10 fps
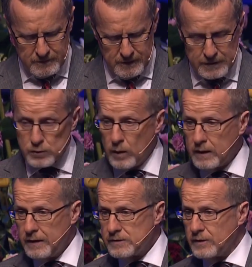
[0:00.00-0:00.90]
As
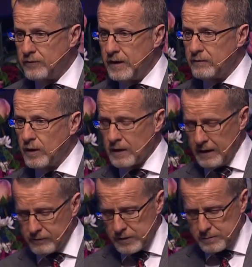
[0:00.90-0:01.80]
quickly as the fever had
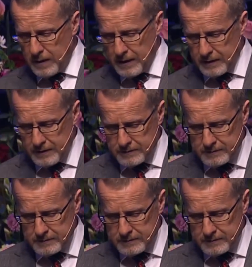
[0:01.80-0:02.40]
left his body,